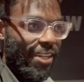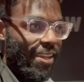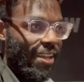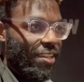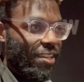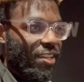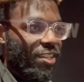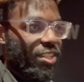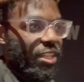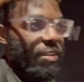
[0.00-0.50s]

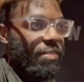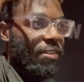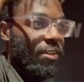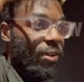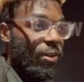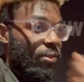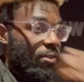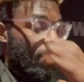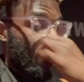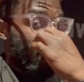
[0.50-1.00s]
actually achieve the
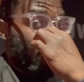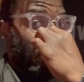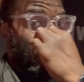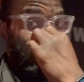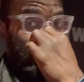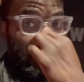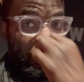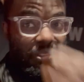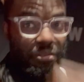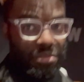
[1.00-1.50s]
goals I wanna
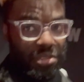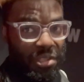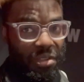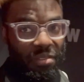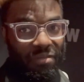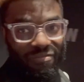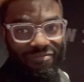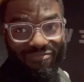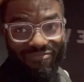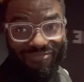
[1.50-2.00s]
achieve. So
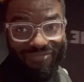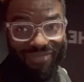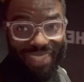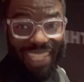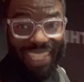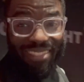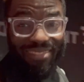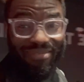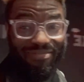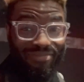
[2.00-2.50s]

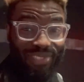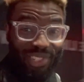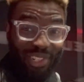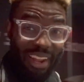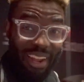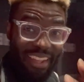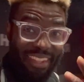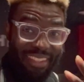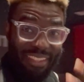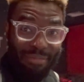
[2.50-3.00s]

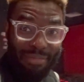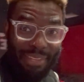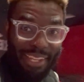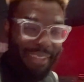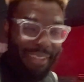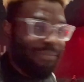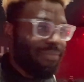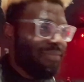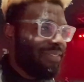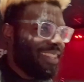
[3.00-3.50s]
try it
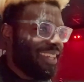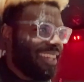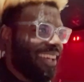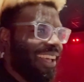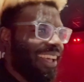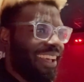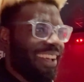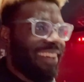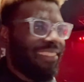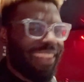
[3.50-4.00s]
sometime.
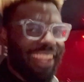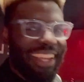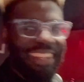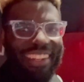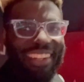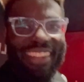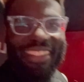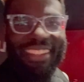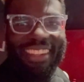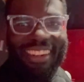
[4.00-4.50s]
I'm gonna catch you
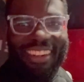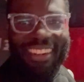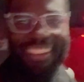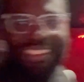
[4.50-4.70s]
guys later.